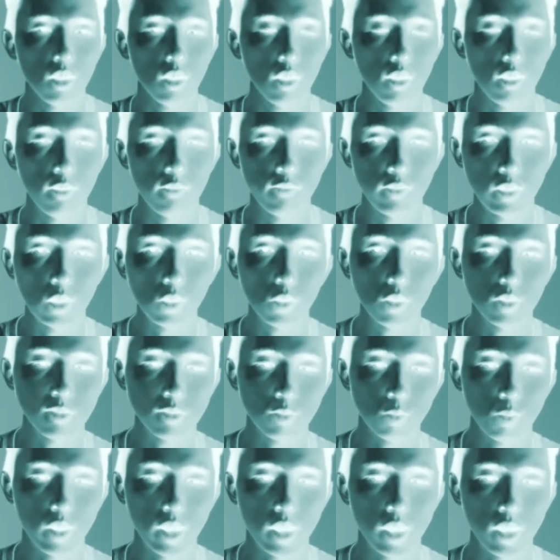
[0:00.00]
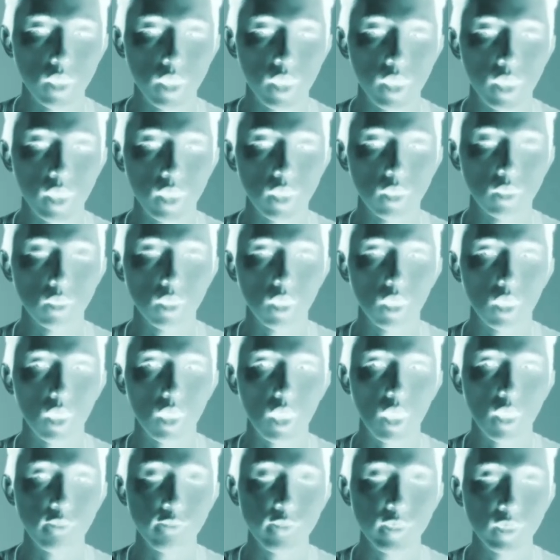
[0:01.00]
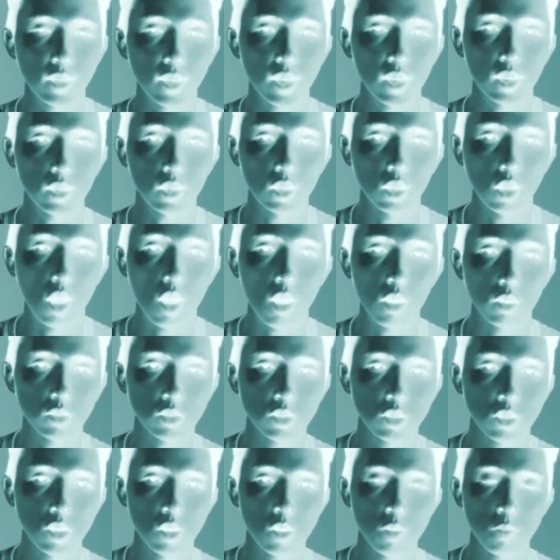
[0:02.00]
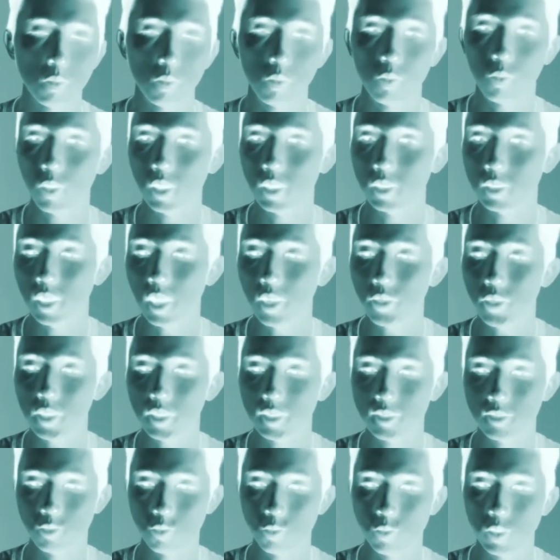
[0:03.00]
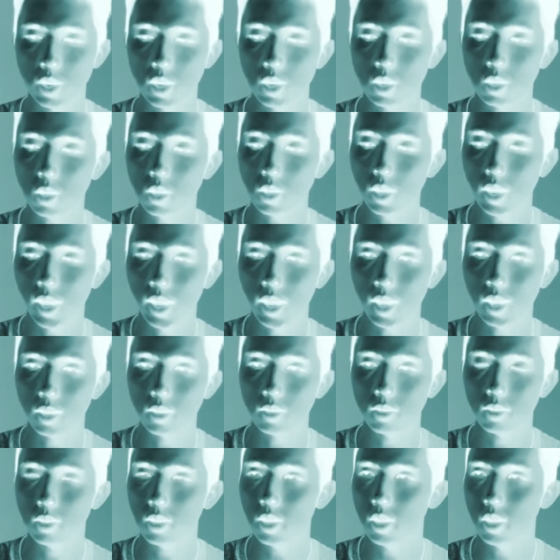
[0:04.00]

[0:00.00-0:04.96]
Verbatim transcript: feel this way, and I feel like long term, when nothing is real and